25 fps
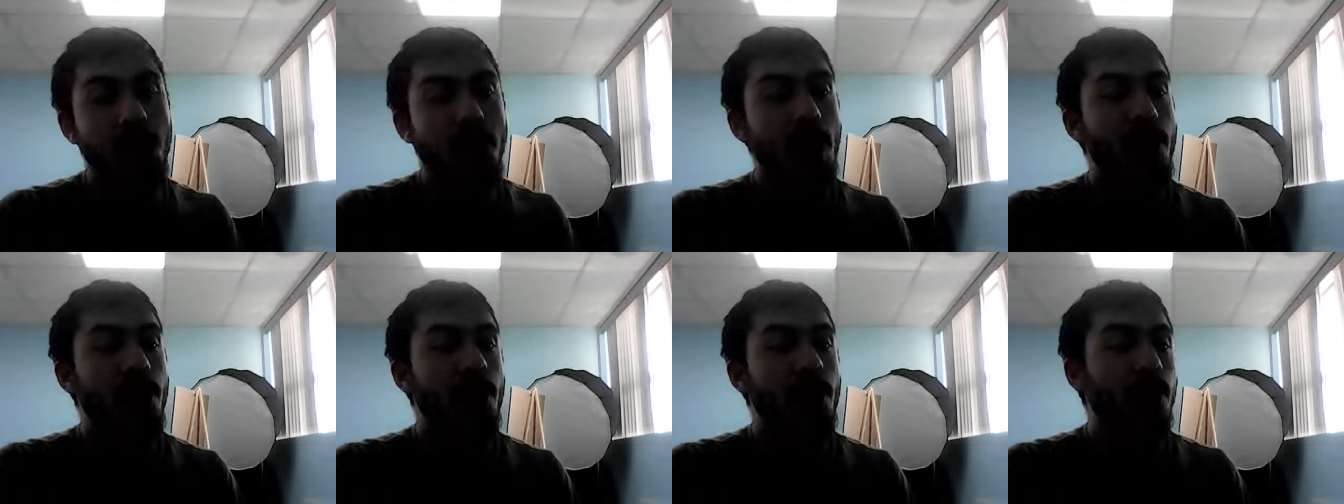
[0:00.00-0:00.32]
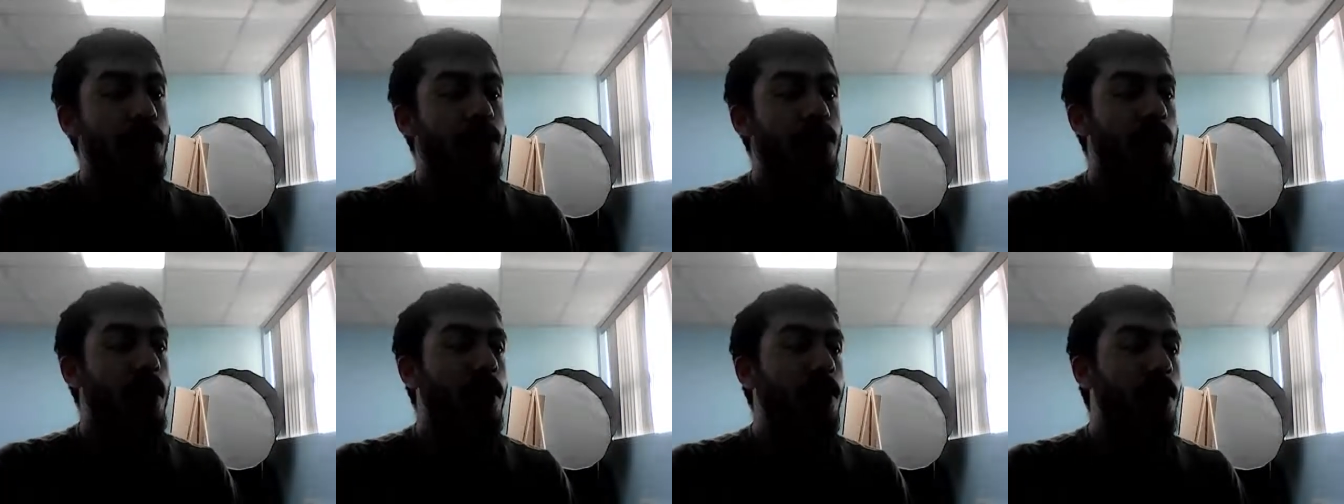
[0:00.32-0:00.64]
by the
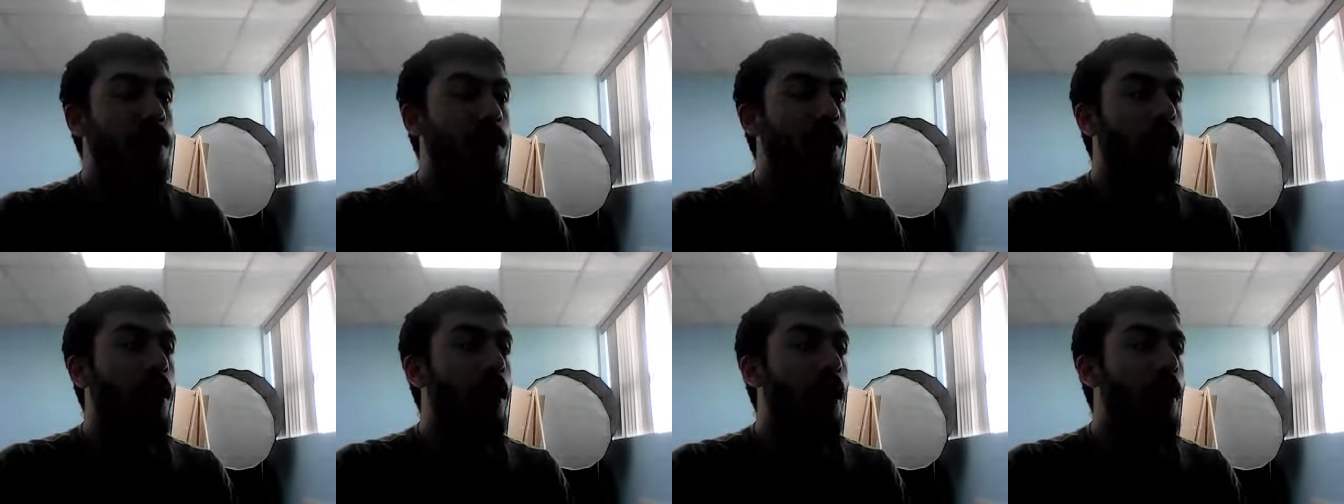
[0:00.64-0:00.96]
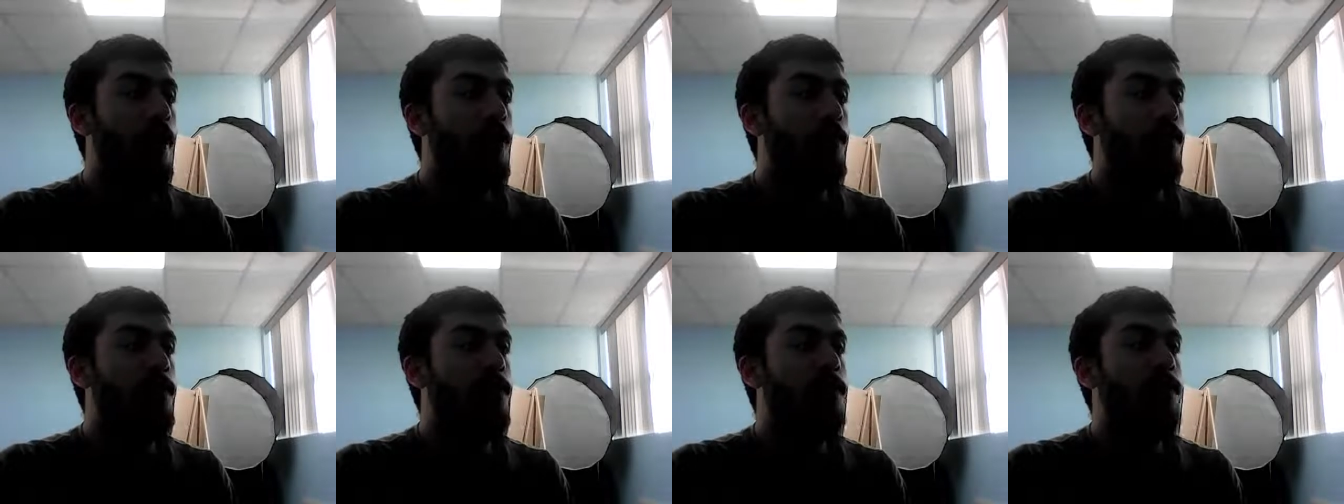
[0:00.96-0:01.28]
son
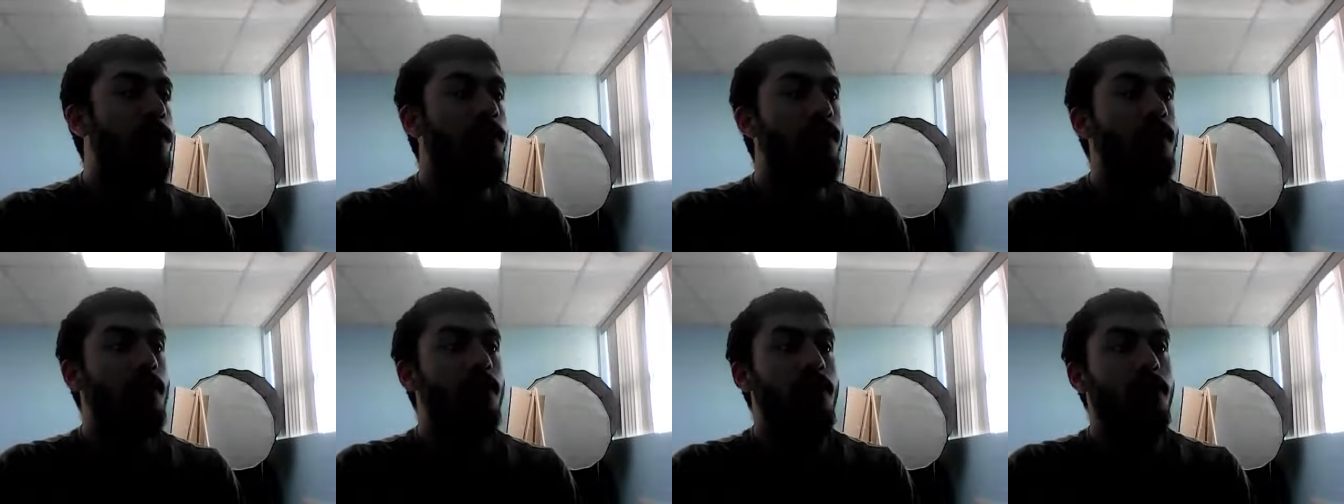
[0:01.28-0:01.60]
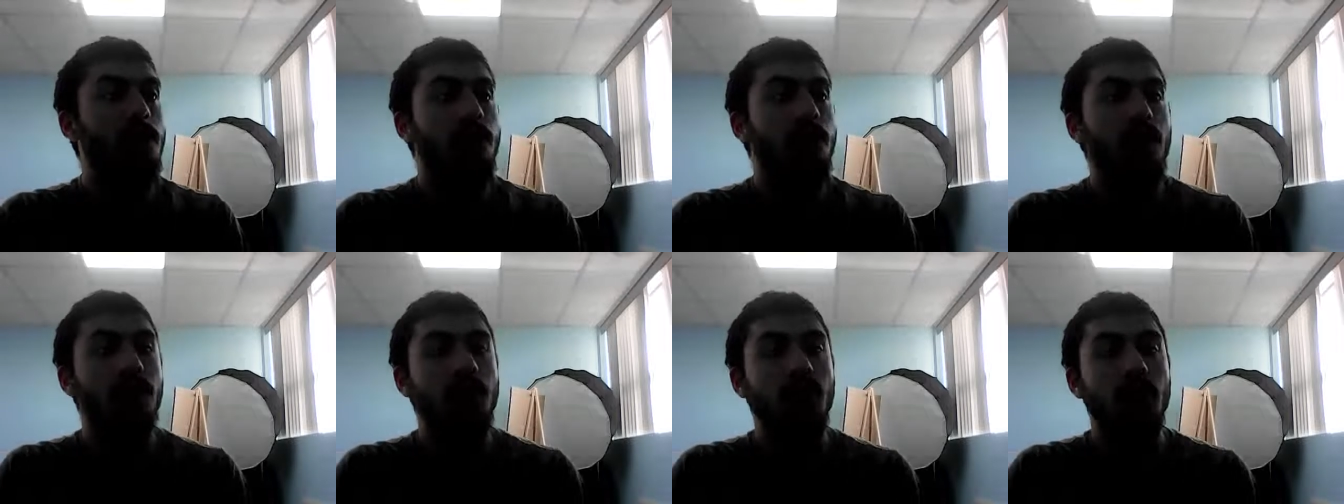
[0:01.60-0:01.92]
of
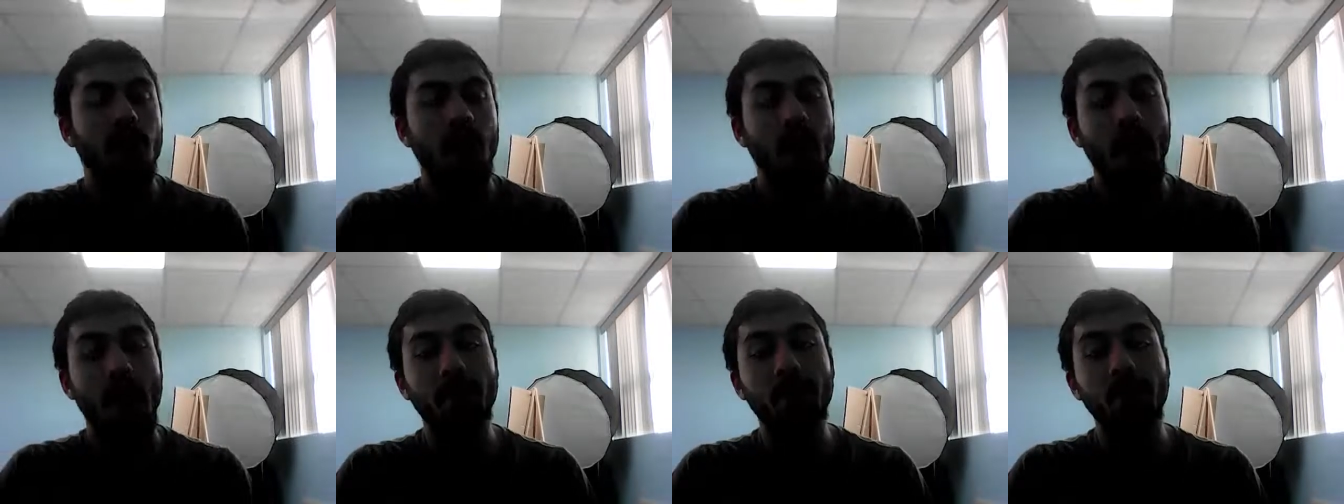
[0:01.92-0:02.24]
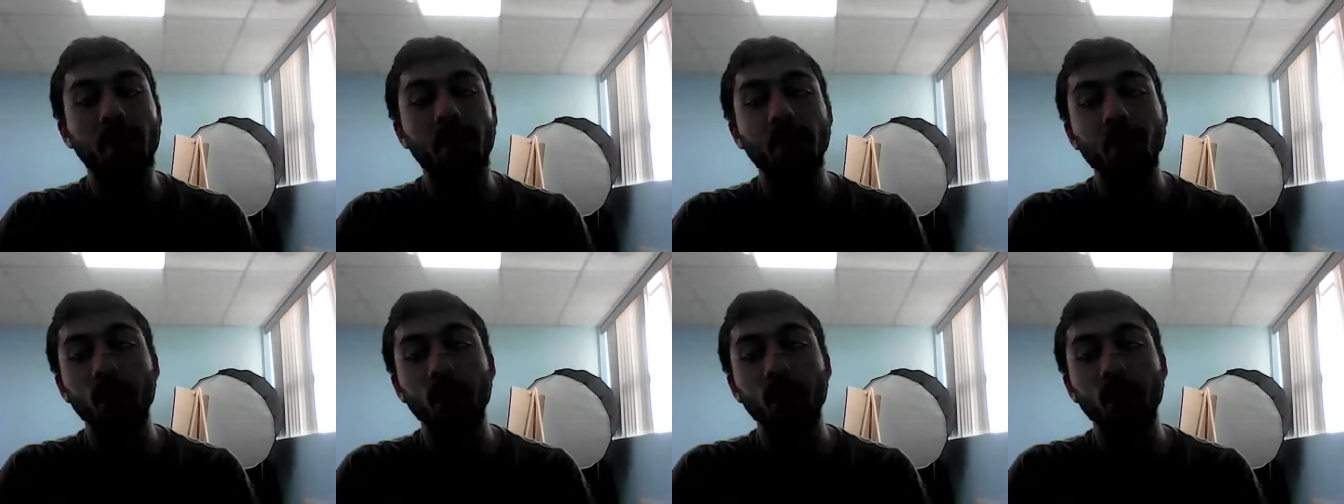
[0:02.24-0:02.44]
Abdul